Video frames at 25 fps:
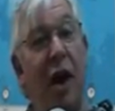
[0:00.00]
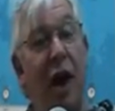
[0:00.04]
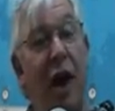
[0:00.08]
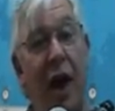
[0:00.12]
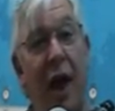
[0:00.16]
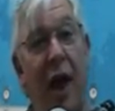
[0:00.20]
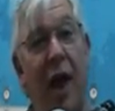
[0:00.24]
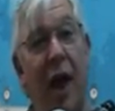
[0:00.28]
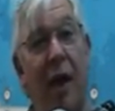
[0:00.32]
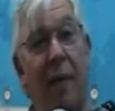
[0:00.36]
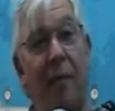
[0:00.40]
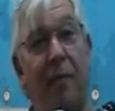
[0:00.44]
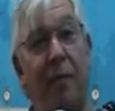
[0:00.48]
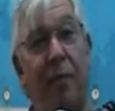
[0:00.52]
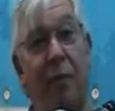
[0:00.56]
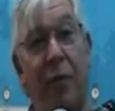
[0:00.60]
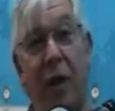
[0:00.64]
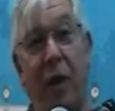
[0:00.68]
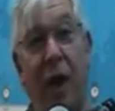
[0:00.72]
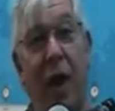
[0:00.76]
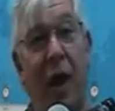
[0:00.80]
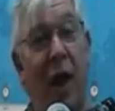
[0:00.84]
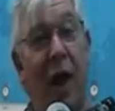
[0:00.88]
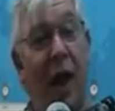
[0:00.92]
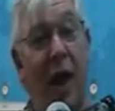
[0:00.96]
and
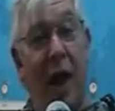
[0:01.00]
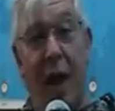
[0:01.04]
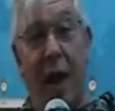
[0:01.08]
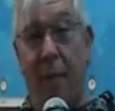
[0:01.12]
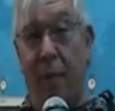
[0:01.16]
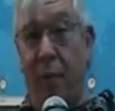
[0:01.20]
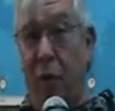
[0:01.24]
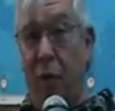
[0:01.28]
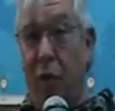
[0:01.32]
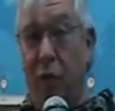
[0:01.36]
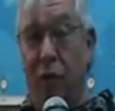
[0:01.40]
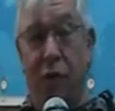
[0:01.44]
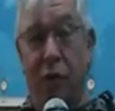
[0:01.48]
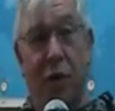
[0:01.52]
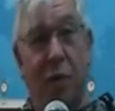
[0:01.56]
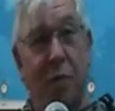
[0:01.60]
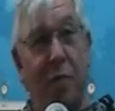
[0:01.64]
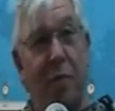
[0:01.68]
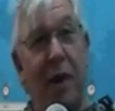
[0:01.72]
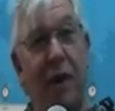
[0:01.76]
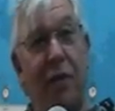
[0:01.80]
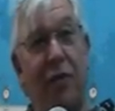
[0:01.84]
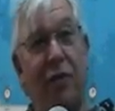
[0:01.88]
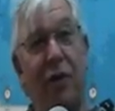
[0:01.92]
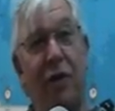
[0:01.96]
those are the
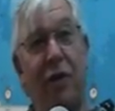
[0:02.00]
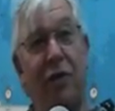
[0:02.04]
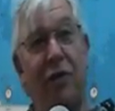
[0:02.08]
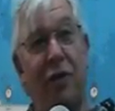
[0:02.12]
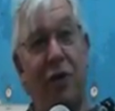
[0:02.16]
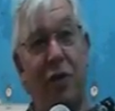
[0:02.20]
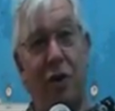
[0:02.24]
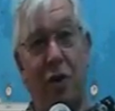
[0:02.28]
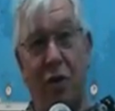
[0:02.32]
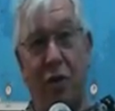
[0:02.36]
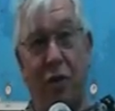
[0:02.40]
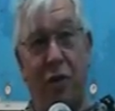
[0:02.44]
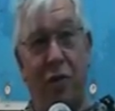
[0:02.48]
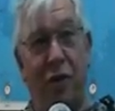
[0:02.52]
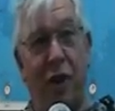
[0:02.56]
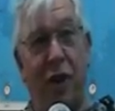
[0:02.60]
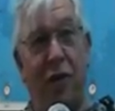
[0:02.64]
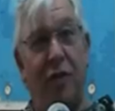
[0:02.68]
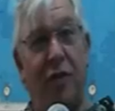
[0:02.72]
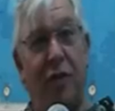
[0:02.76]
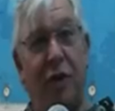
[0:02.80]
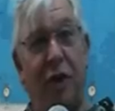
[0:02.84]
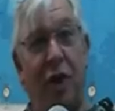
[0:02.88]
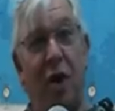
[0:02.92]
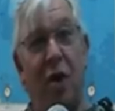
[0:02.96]
basics, and you're set
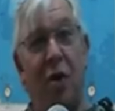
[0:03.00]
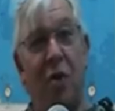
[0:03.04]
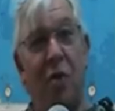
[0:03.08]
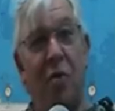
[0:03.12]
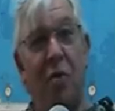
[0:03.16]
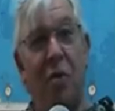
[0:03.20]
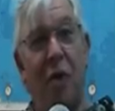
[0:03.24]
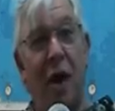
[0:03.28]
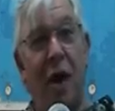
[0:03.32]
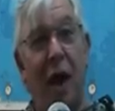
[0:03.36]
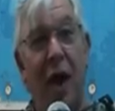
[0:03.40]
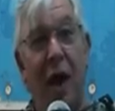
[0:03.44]
to go,